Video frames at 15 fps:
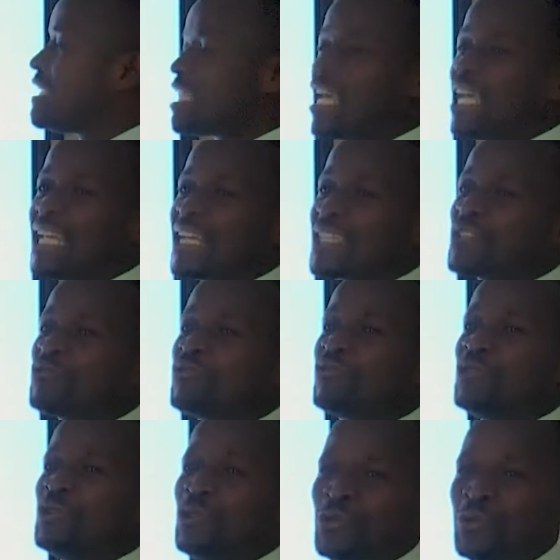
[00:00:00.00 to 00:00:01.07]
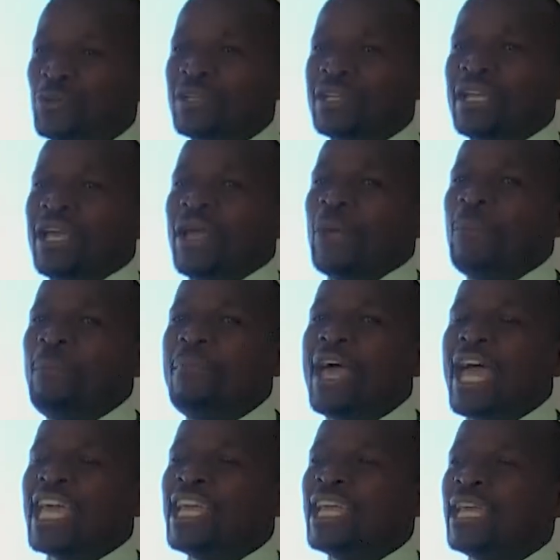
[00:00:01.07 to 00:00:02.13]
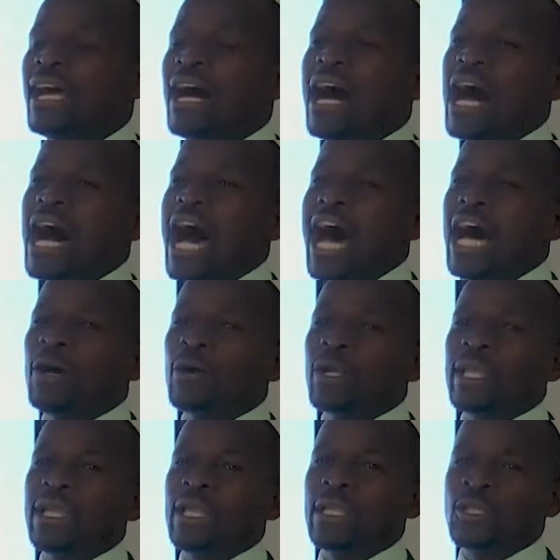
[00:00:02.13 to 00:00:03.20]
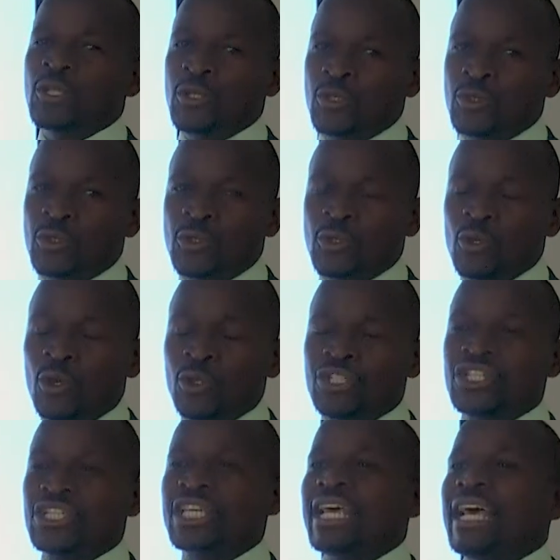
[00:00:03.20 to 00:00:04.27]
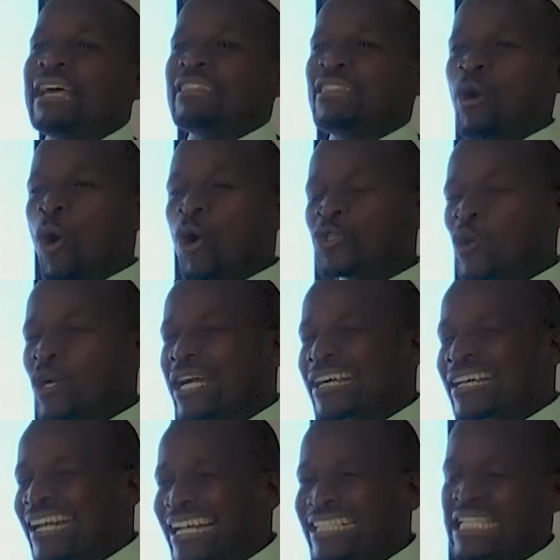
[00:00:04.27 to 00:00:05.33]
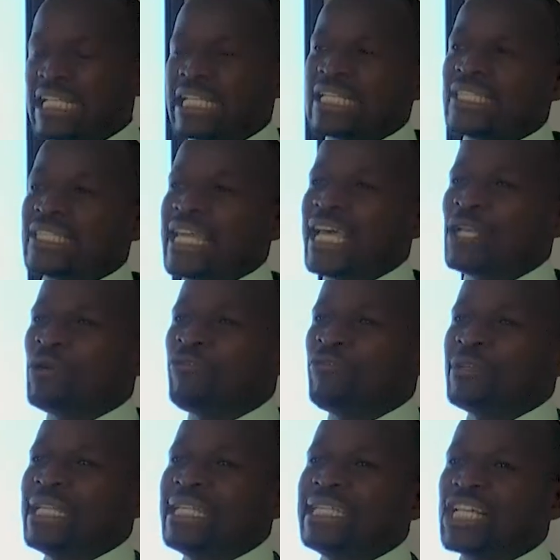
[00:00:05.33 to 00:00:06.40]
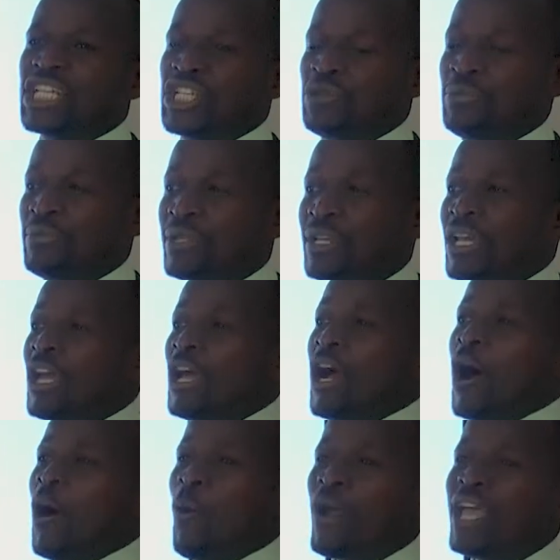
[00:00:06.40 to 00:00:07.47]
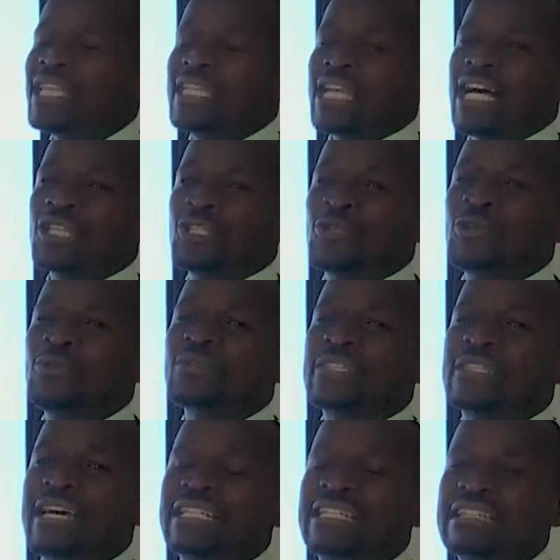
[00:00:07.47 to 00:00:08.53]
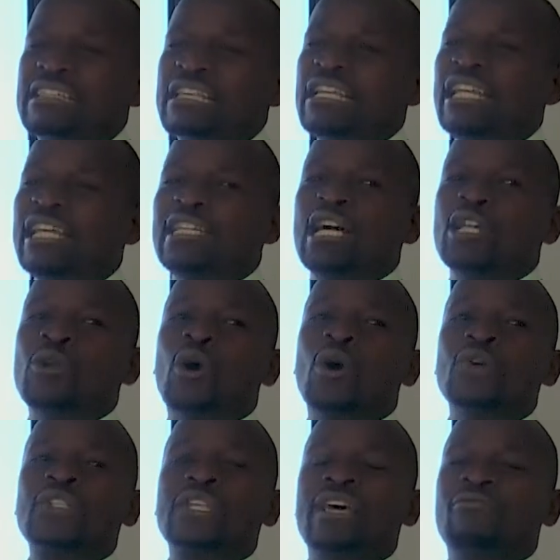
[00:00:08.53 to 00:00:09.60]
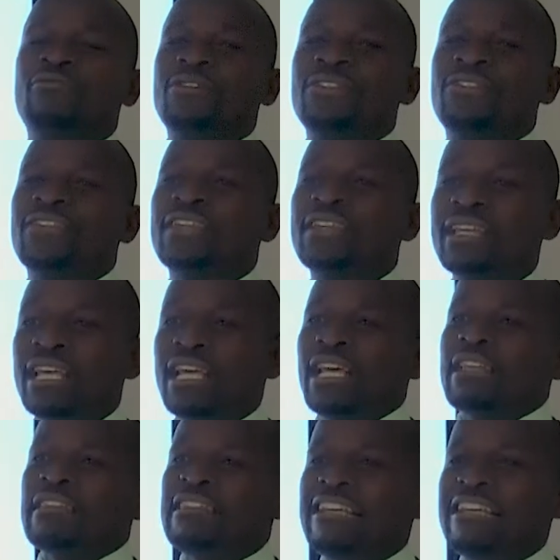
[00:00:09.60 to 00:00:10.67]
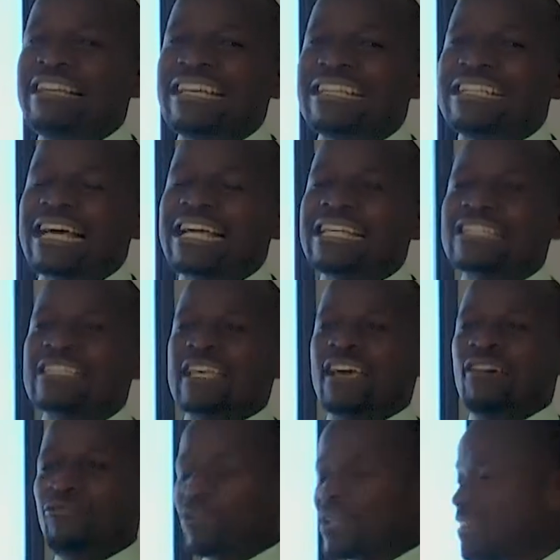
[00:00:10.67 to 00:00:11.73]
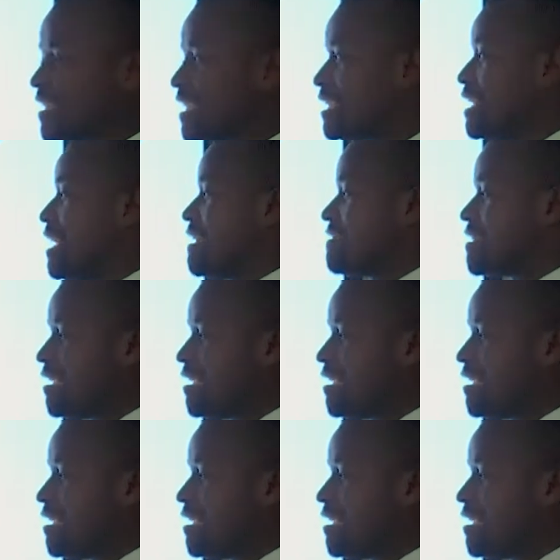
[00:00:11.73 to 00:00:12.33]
Taylor's view may suit the autocratic style of leadership, which assumes that the leader knows everything. The leader is everything.